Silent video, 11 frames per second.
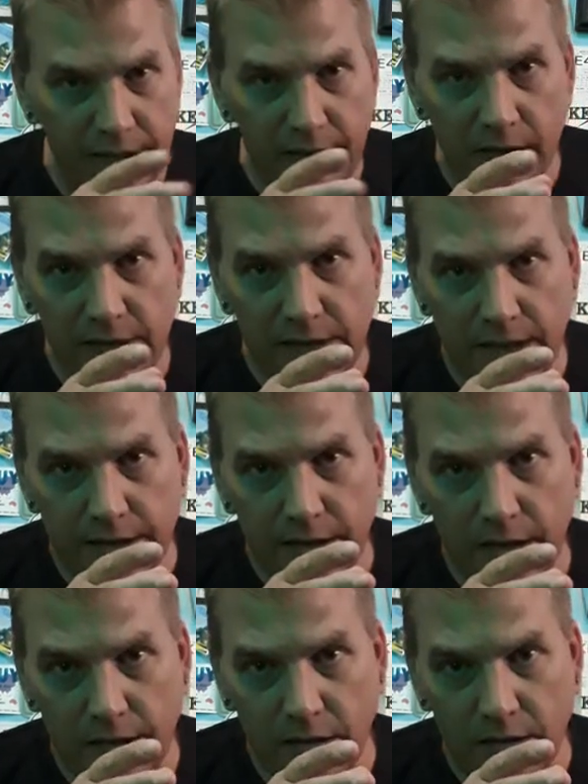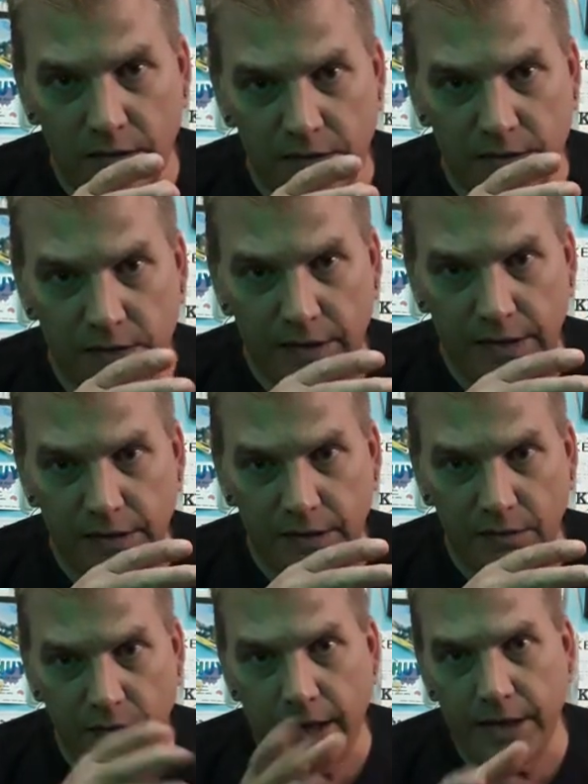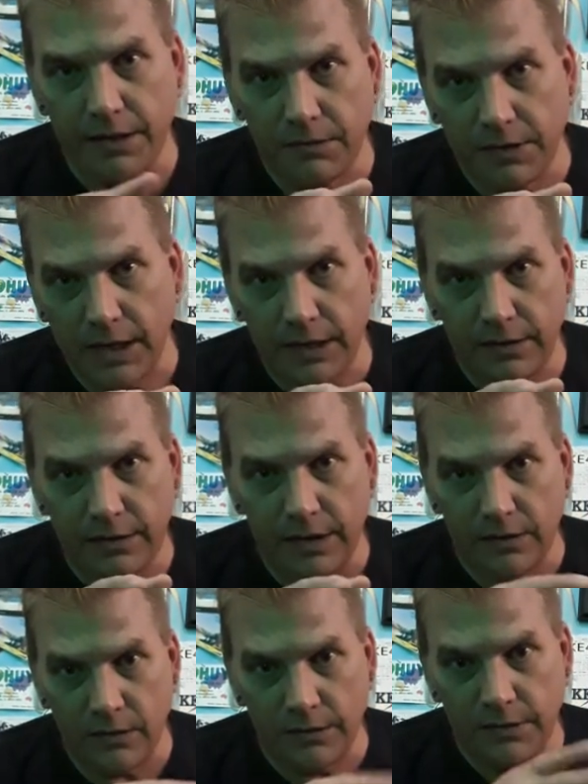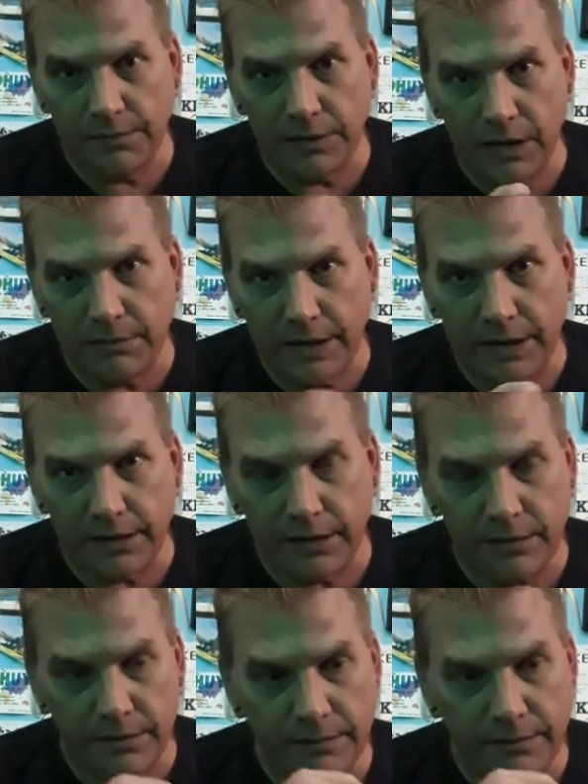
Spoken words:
else out there knows, like Radio Nut, I know you probably might know.